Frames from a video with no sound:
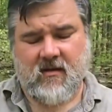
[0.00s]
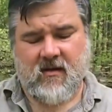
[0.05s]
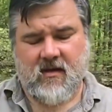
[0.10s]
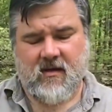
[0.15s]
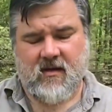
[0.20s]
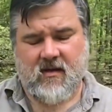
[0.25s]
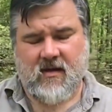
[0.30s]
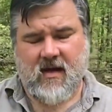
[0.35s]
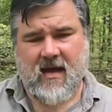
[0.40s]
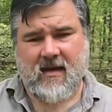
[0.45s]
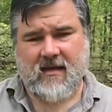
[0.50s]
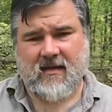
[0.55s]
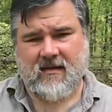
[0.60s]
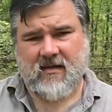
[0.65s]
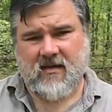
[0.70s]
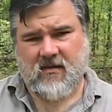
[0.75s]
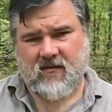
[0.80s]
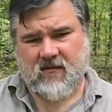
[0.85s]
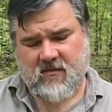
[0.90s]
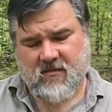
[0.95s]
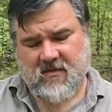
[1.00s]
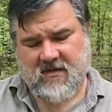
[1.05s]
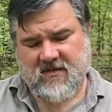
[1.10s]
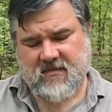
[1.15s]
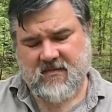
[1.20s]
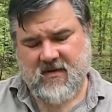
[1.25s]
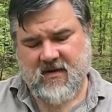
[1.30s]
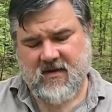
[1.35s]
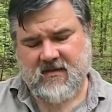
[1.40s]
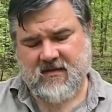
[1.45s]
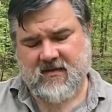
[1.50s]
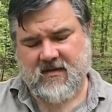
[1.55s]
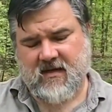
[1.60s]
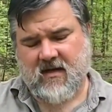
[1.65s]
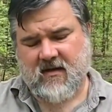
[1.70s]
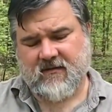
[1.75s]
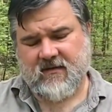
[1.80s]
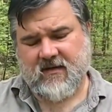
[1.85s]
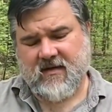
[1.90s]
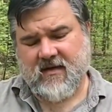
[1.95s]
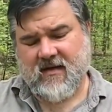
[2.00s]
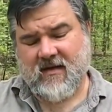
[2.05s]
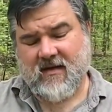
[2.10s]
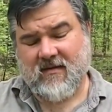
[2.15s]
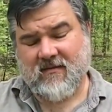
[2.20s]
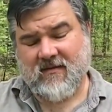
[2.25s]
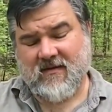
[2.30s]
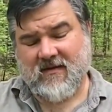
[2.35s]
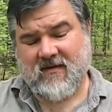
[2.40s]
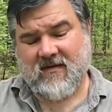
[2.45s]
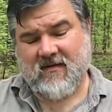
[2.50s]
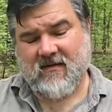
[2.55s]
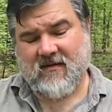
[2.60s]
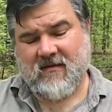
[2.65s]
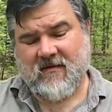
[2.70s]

I can tell you from experience that oftentimes